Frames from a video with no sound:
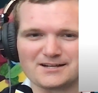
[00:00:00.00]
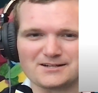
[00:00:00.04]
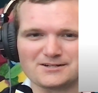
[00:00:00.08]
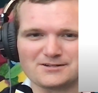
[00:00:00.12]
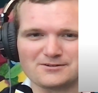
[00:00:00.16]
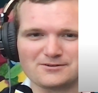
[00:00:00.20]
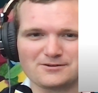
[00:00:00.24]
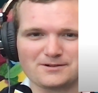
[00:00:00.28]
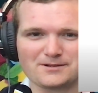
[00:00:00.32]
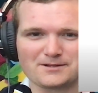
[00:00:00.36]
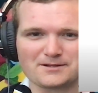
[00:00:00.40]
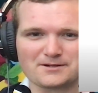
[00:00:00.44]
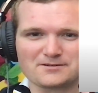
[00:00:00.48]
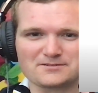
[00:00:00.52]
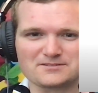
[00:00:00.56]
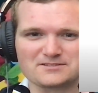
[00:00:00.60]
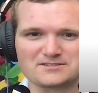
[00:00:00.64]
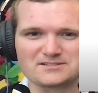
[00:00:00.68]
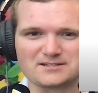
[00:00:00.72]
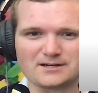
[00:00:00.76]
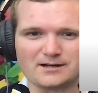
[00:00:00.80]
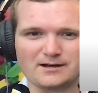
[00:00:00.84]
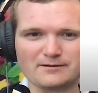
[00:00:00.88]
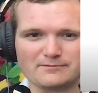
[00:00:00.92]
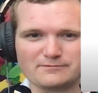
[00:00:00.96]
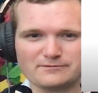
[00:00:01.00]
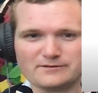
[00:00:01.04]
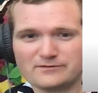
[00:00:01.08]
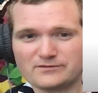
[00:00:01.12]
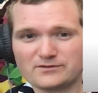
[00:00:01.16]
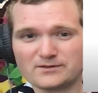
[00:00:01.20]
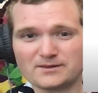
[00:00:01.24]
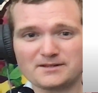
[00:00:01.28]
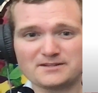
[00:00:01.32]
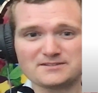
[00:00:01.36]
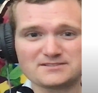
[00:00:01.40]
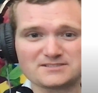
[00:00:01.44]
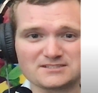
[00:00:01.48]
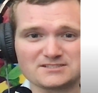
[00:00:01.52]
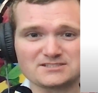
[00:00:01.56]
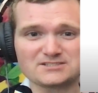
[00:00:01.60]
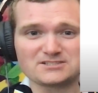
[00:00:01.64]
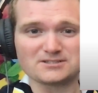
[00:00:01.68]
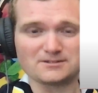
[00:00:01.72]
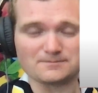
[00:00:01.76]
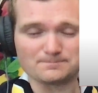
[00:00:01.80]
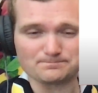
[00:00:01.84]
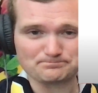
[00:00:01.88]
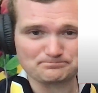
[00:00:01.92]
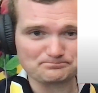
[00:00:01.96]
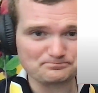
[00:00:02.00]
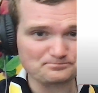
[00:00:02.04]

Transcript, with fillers: nuclear stuff, if you listen to